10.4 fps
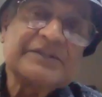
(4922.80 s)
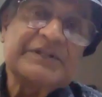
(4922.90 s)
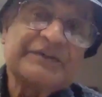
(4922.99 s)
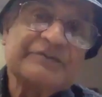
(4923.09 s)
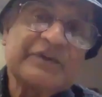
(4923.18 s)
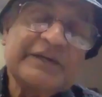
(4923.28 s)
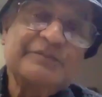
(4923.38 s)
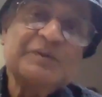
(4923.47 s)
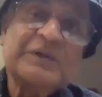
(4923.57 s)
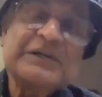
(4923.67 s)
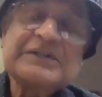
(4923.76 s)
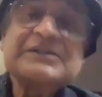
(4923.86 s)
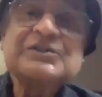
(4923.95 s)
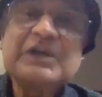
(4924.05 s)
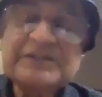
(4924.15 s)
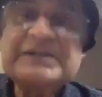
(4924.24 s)
in it for everybody is
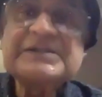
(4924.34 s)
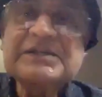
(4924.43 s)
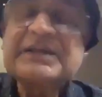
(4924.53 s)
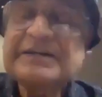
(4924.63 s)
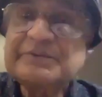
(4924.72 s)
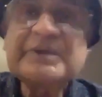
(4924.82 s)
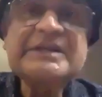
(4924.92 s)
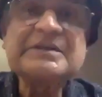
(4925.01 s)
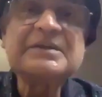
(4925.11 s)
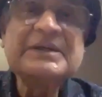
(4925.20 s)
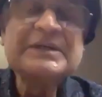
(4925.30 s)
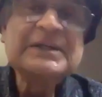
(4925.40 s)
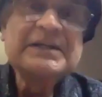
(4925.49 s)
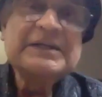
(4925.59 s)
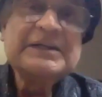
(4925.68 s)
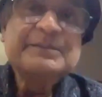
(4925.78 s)
not easy, agreed.
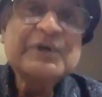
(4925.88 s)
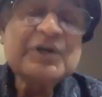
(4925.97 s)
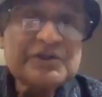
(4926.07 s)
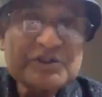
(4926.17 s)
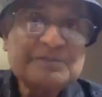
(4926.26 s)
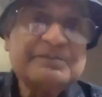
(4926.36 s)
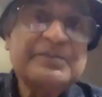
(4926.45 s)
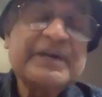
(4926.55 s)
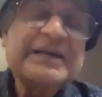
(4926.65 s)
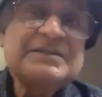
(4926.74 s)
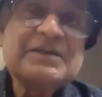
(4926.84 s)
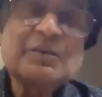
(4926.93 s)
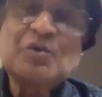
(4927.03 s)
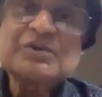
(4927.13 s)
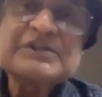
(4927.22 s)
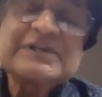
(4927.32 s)
Because brain, of
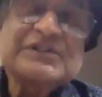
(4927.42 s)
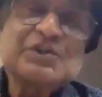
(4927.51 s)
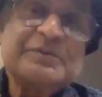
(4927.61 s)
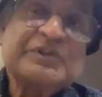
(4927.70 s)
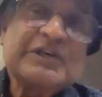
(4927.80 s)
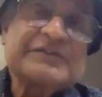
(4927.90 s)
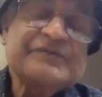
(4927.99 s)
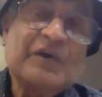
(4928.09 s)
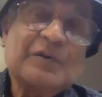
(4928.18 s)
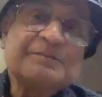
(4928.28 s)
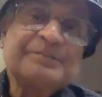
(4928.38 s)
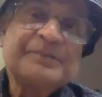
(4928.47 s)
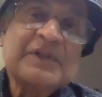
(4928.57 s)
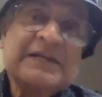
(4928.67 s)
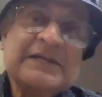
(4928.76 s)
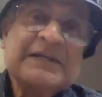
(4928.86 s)
course, has to be transformed.
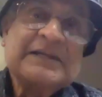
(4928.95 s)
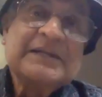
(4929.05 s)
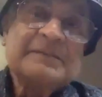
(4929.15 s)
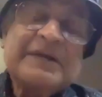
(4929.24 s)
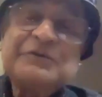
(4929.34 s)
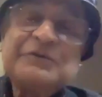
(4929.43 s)
But